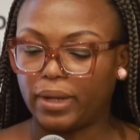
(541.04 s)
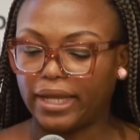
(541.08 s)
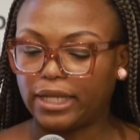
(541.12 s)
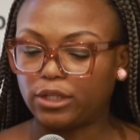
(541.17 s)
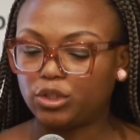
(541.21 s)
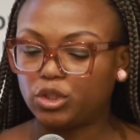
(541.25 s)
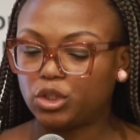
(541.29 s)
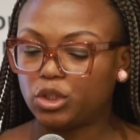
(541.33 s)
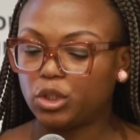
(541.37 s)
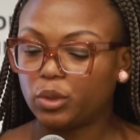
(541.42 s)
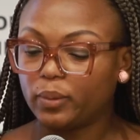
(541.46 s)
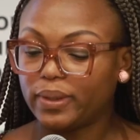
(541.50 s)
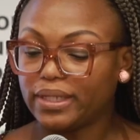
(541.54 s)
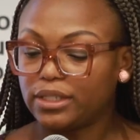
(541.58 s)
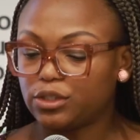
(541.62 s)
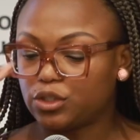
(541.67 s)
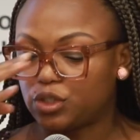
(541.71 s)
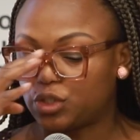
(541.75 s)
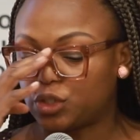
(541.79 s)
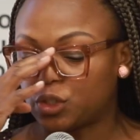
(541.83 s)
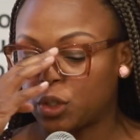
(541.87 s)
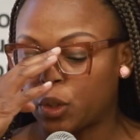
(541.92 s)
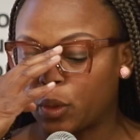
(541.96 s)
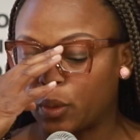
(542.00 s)
in doing
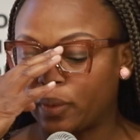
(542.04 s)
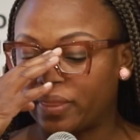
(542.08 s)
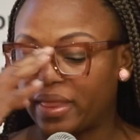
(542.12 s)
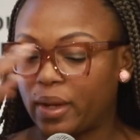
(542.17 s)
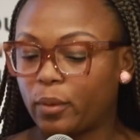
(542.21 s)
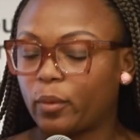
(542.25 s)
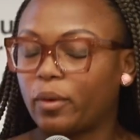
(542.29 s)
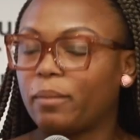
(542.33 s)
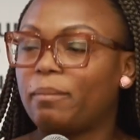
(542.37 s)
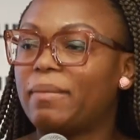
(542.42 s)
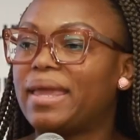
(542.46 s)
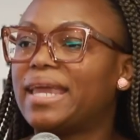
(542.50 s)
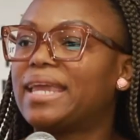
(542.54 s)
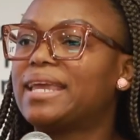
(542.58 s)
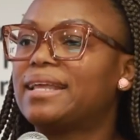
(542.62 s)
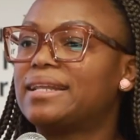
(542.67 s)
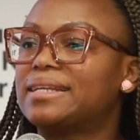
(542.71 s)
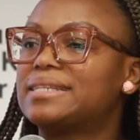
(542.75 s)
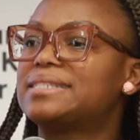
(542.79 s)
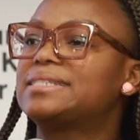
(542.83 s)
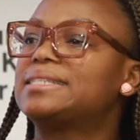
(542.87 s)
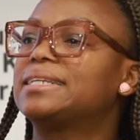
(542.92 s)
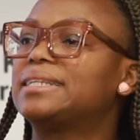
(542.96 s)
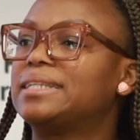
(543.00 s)
so, they were
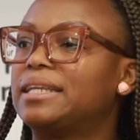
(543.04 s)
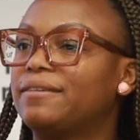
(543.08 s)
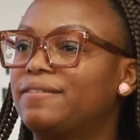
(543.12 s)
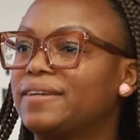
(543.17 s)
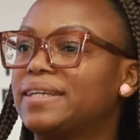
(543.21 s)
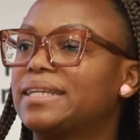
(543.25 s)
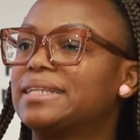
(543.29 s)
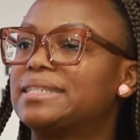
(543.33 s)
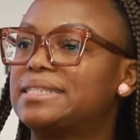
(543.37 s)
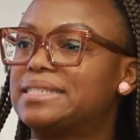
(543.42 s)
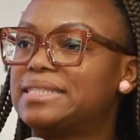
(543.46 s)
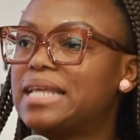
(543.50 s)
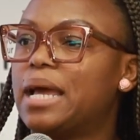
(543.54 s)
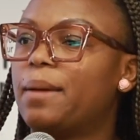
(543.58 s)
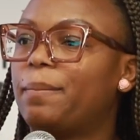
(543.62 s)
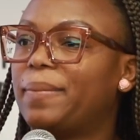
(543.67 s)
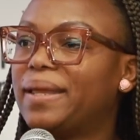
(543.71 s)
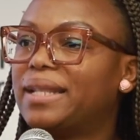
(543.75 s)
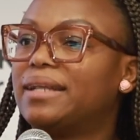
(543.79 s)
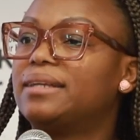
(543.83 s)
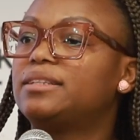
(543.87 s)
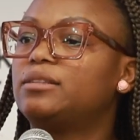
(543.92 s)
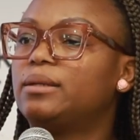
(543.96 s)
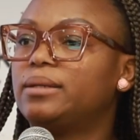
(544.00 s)
making a significant
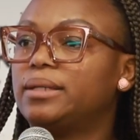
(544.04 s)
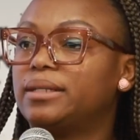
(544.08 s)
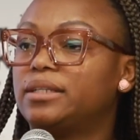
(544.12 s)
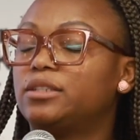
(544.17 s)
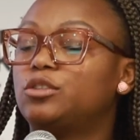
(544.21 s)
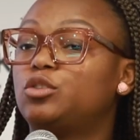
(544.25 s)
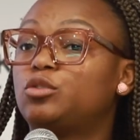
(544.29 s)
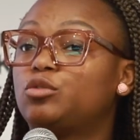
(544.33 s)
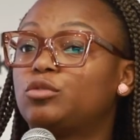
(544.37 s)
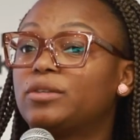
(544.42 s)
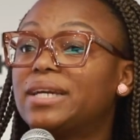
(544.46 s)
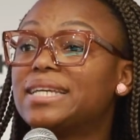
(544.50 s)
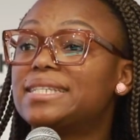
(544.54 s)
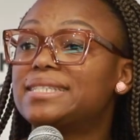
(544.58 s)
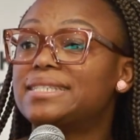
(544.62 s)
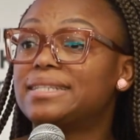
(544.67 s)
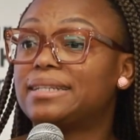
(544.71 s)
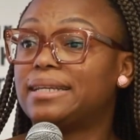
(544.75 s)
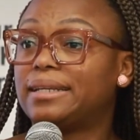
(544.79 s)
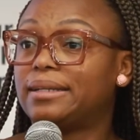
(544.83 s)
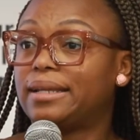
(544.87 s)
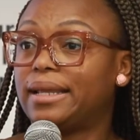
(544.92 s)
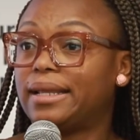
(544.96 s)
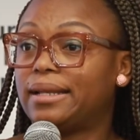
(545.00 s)
step in
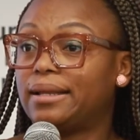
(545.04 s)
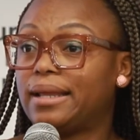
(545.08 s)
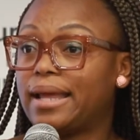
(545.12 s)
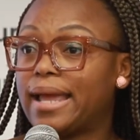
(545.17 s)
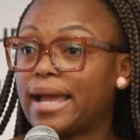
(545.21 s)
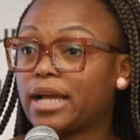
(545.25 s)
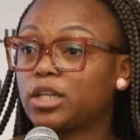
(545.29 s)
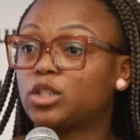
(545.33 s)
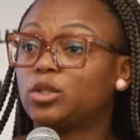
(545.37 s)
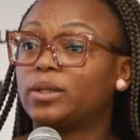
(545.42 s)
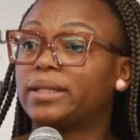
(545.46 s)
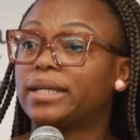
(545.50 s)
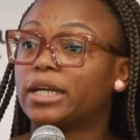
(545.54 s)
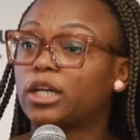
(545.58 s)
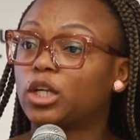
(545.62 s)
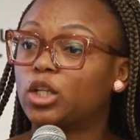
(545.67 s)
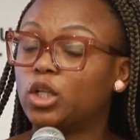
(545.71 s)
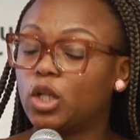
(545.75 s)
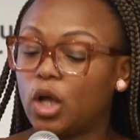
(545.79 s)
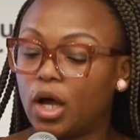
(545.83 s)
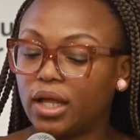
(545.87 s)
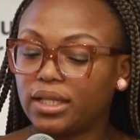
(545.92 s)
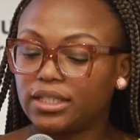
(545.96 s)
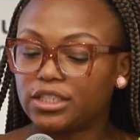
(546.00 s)
addressing it and actually
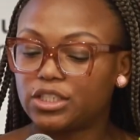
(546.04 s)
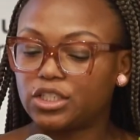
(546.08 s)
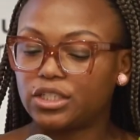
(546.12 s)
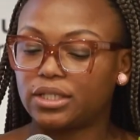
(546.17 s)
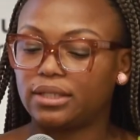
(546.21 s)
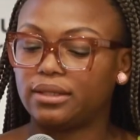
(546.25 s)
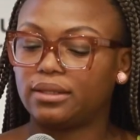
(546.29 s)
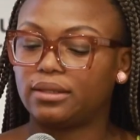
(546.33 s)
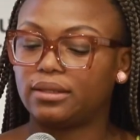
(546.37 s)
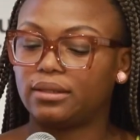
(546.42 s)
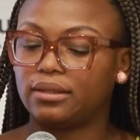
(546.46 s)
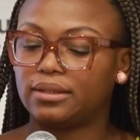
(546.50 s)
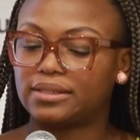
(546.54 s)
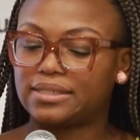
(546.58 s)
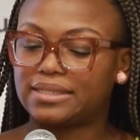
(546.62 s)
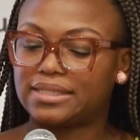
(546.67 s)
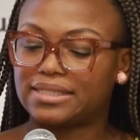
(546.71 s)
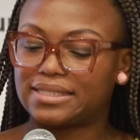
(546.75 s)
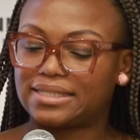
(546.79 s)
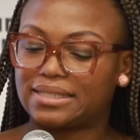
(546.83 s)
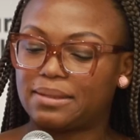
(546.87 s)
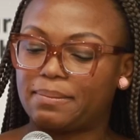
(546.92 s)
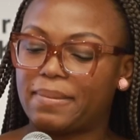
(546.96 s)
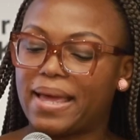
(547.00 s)
acknowledging the
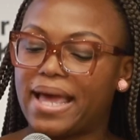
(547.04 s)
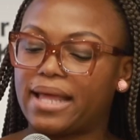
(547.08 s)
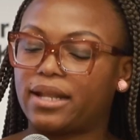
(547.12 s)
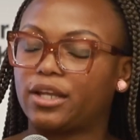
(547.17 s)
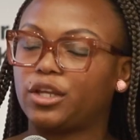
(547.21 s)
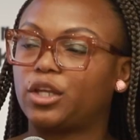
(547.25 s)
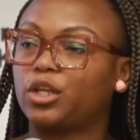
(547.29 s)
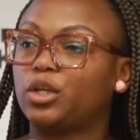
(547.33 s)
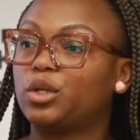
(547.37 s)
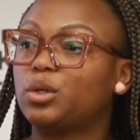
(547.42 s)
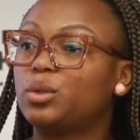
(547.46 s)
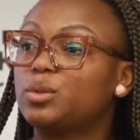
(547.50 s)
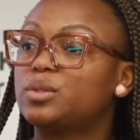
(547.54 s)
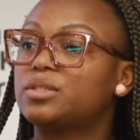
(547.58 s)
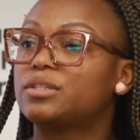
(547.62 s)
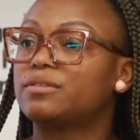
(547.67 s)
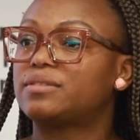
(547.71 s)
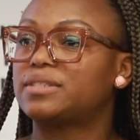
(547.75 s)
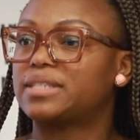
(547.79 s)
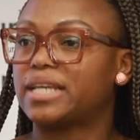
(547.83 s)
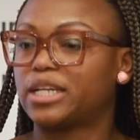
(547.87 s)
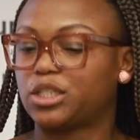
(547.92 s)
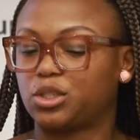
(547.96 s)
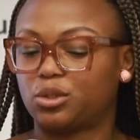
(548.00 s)
systematic use
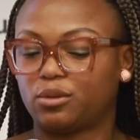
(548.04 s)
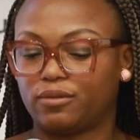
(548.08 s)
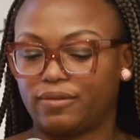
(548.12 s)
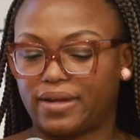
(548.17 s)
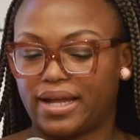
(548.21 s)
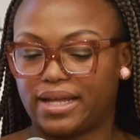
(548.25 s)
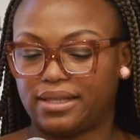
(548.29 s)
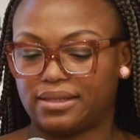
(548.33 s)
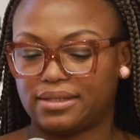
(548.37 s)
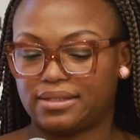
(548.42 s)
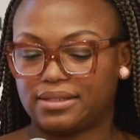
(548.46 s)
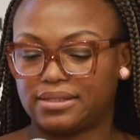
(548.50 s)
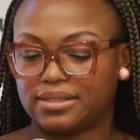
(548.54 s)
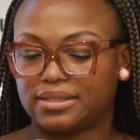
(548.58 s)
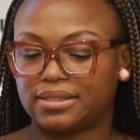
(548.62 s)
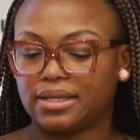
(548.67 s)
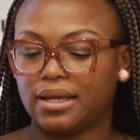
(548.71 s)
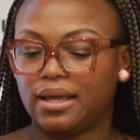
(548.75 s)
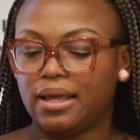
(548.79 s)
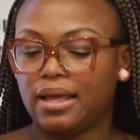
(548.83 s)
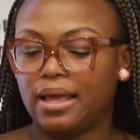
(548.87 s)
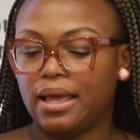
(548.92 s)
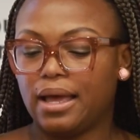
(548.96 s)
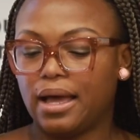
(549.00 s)
of sexual
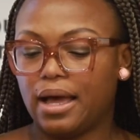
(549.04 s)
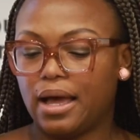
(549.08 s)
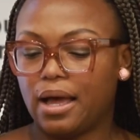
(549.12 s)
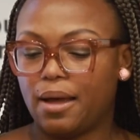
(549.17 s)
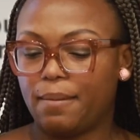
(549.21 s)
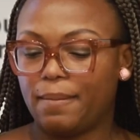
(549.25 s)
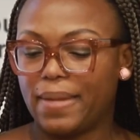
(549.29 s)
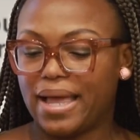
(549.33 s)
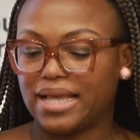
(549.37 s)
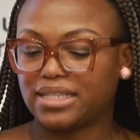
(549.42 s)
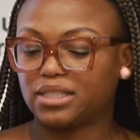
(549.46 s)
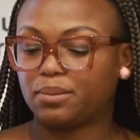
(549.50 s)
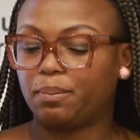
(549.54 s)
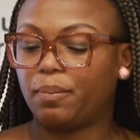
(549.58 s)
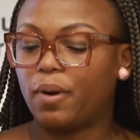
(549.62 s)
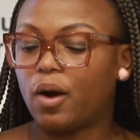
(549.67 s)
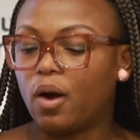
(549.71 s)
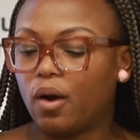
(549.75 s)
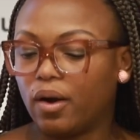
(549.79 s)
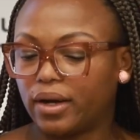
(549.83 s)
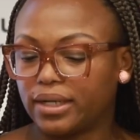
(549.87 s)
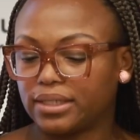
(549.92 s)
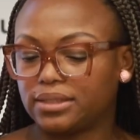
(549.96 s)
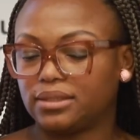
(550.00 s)
violence as
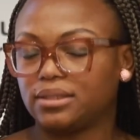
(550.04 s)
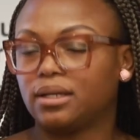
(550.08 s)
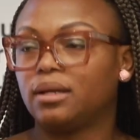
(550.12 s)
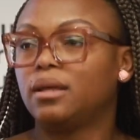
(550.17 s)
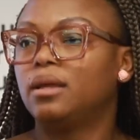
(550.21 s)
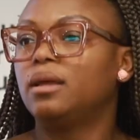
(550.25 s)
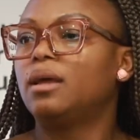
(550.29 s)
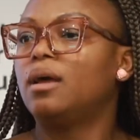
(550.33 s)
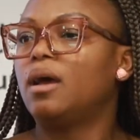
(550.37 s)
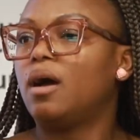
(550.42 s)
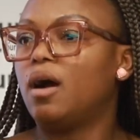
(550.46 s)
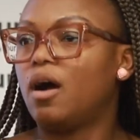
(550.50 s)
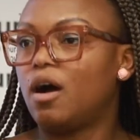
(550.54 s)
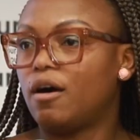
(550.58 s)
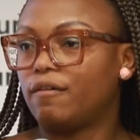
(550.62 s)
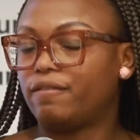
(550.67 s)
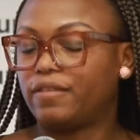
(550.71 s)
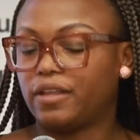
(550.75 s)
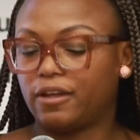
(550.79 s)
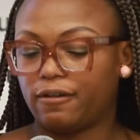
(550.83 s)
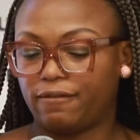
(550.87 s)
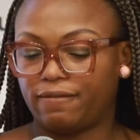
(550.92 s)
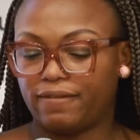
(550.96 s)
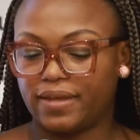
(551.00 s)
part
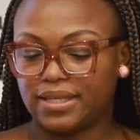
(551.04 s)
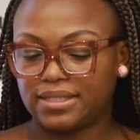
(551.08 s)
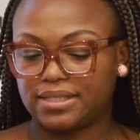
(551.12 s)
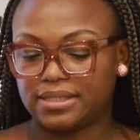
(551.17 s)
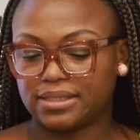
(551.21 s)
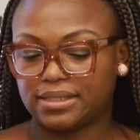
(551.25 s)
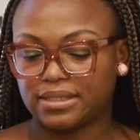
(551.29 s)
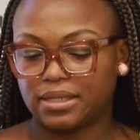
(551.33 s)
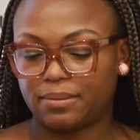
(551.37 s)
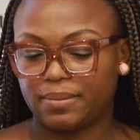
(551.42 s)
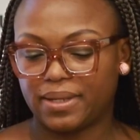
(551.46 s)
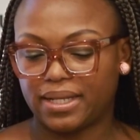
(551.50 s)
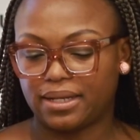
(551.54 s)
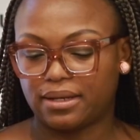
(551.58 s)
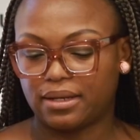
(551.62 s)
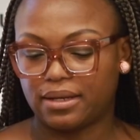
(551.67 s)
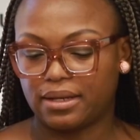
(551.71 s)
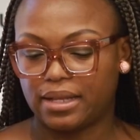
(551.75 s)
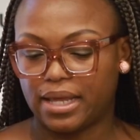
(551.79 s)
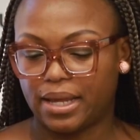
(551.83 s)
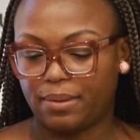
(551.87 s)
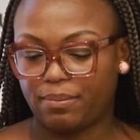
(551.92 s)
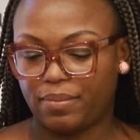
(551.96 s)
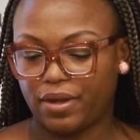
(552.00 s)
of the offenses committed
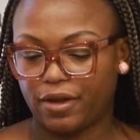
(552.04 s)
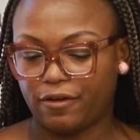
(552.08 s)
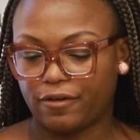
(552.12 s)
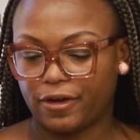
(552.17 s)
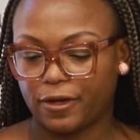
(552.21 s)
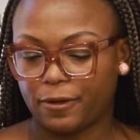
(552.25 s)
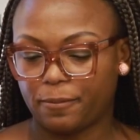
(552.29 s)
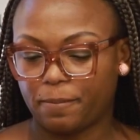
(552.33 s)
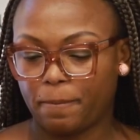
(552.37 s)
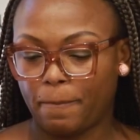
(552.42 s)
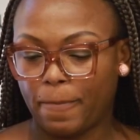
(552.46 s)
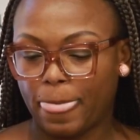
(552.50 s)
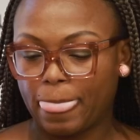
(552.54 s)
in Liberia.